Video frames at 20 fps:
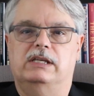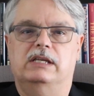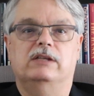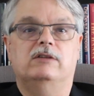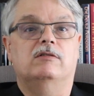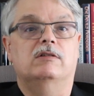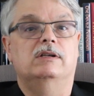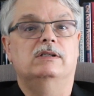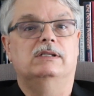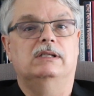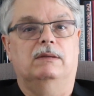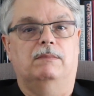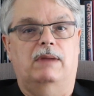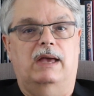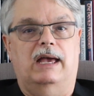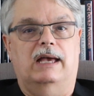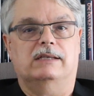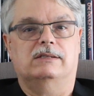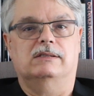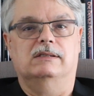the increasing
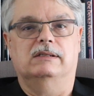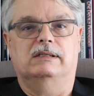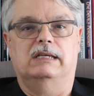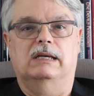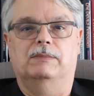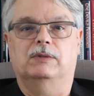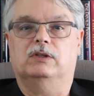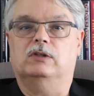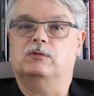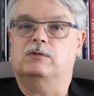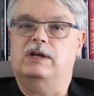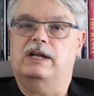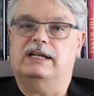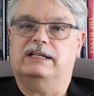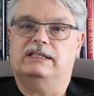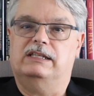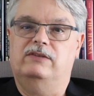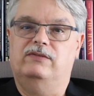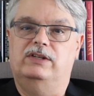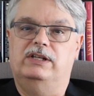mass and chemical
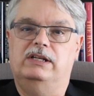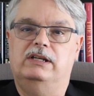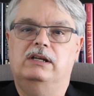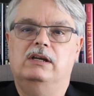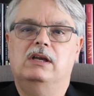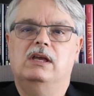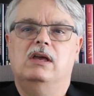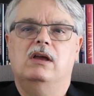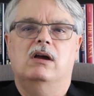reactivity